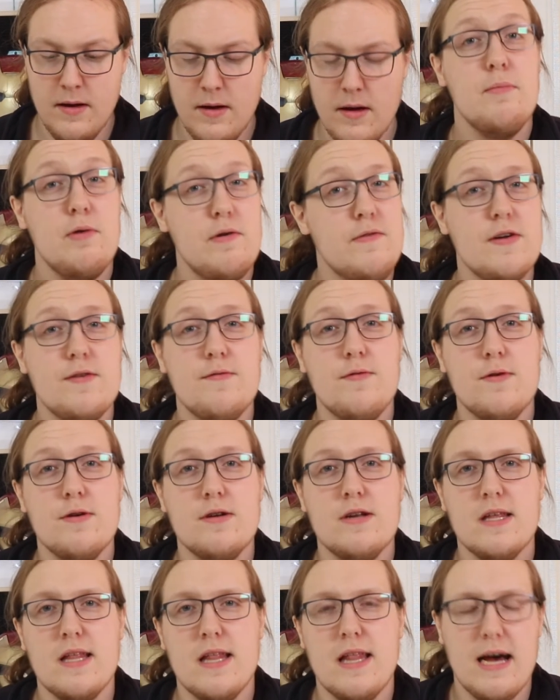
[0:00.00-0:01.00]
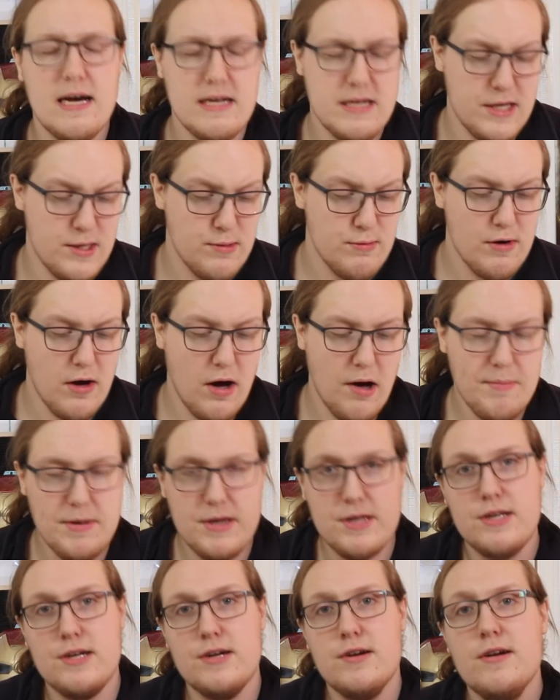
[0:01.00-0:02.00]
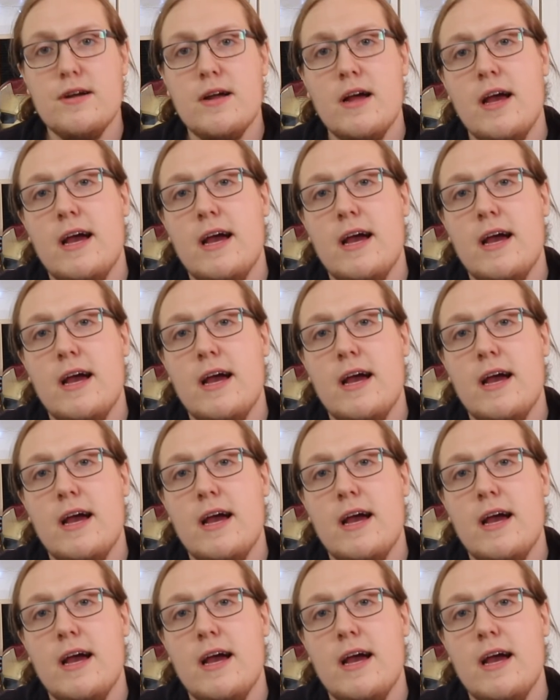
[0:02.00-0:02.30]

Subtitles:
Moving forward to the last 2 comics here,